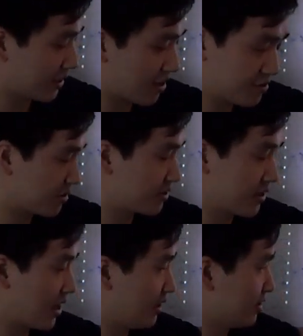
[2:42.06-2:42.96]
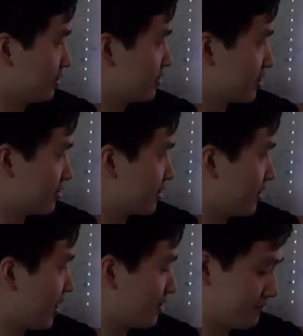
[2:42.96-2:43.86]
currently, just
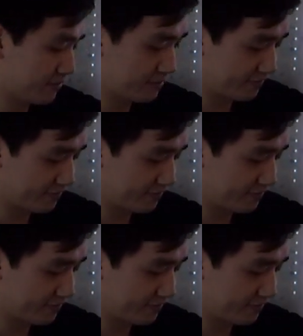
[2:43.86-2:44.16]
as